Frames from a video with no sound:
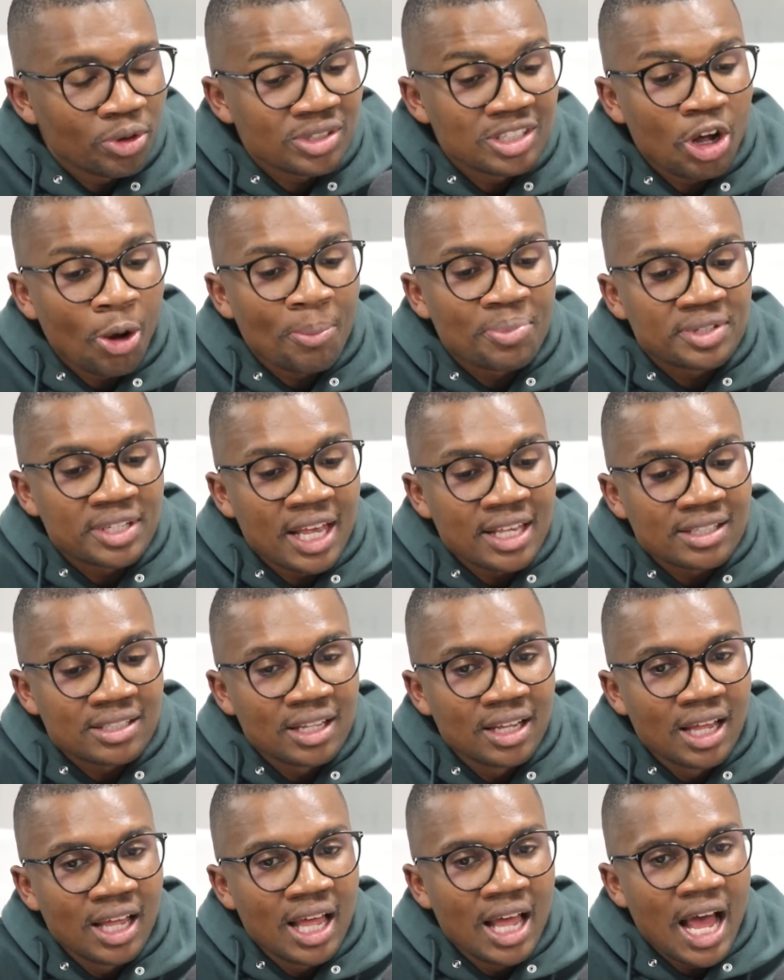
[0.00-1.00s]
Because they're
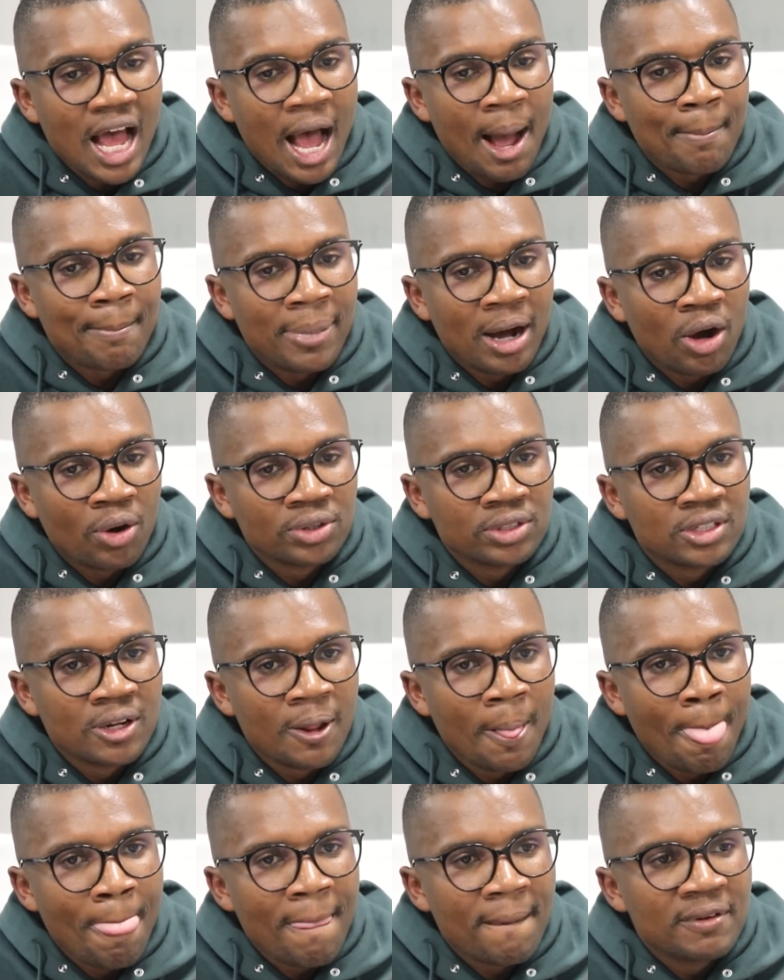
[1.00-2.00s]
obsessed
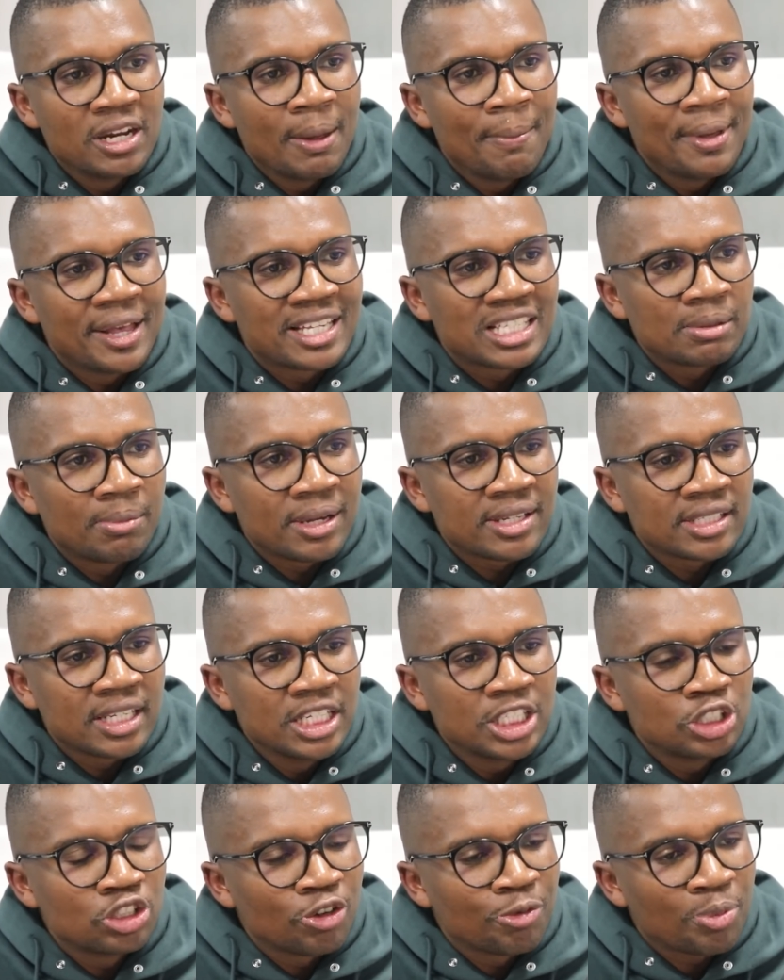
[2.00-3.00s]
about the
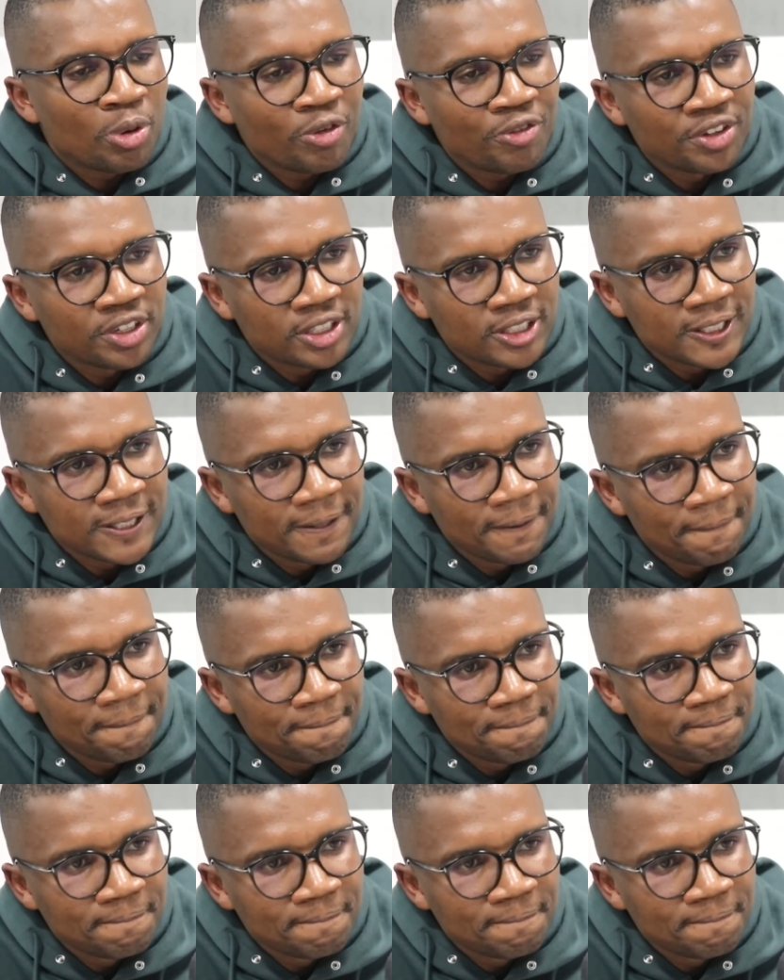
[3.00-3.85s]
maximization of profit.